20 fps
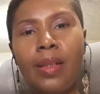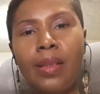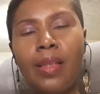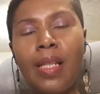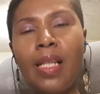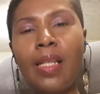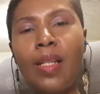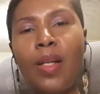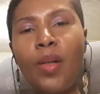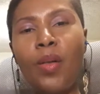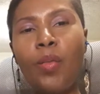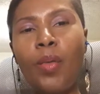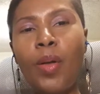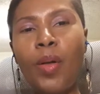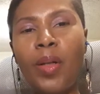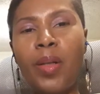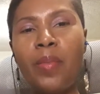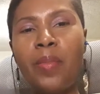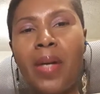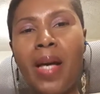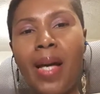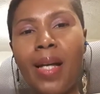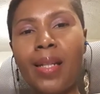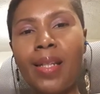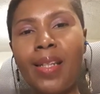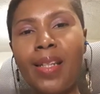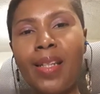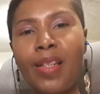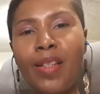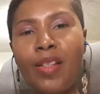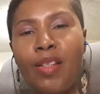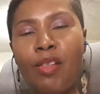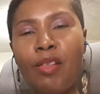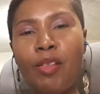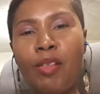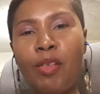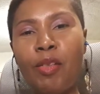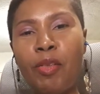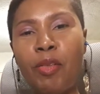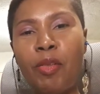Hello, welcome back
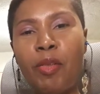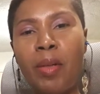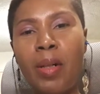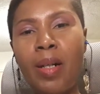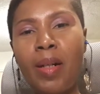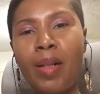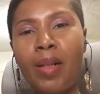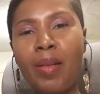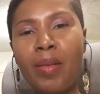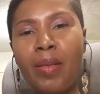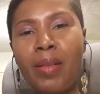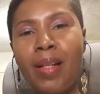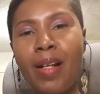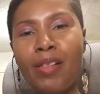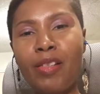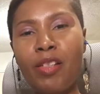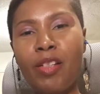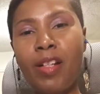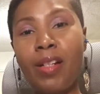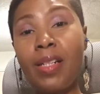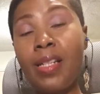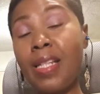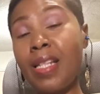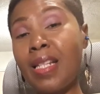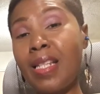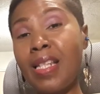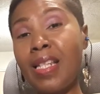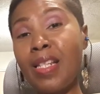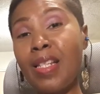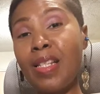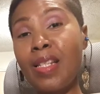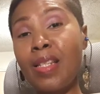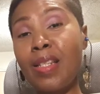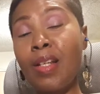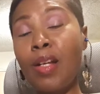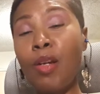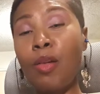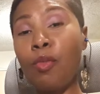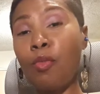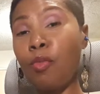into DrDarnise's
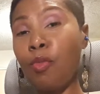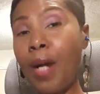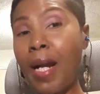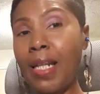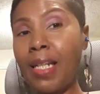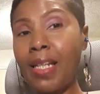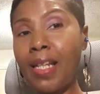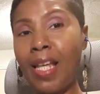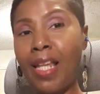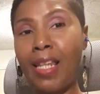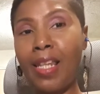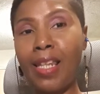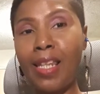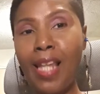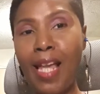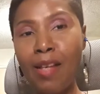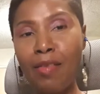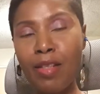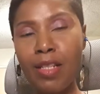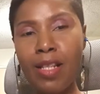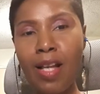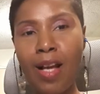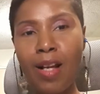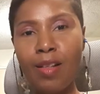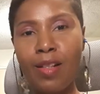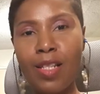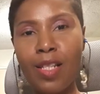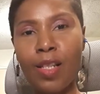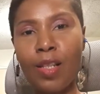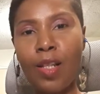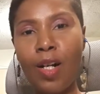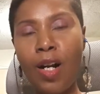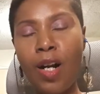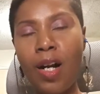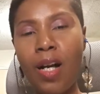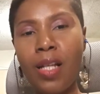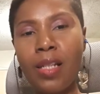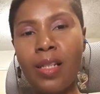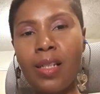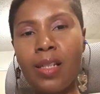Writing and Lifestyle
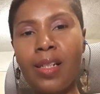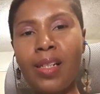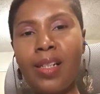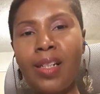Salon.